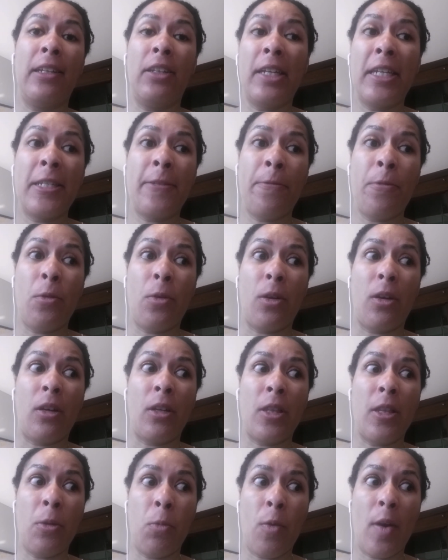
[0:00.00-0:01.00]
at least
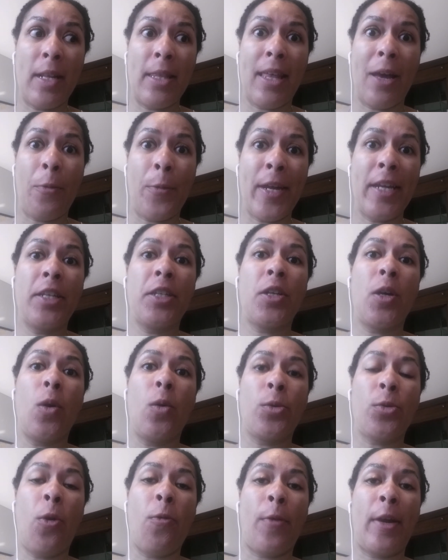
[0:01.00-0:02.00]
for the one that we
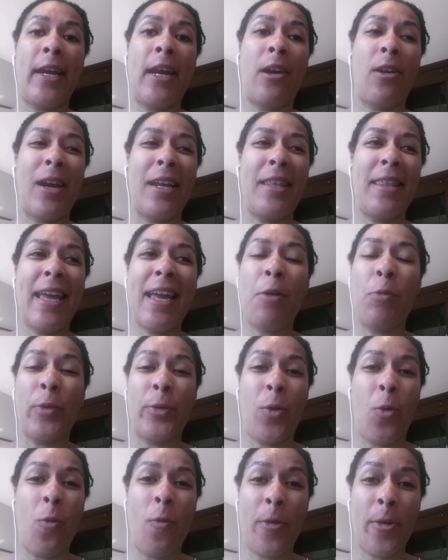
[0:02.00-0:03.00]
chose over here, I think it
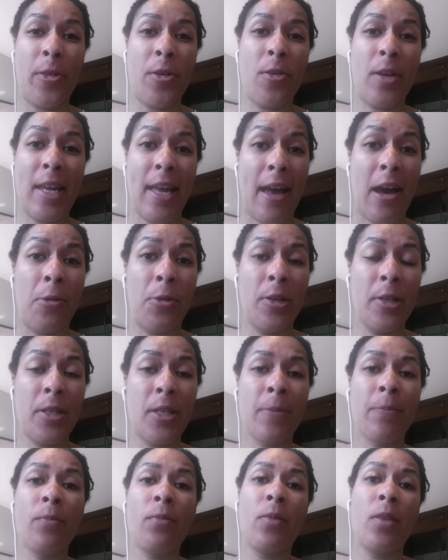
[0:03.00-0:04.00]
was over 30
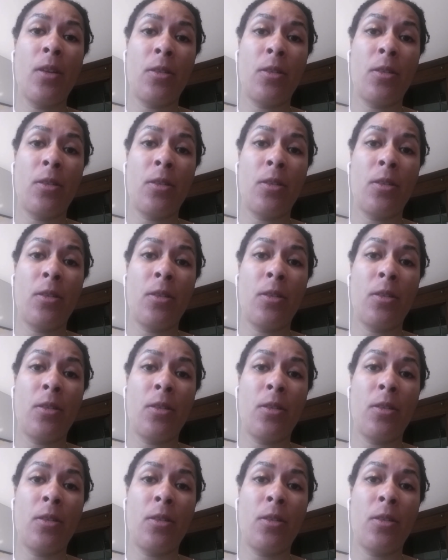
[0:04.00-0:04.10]
hours.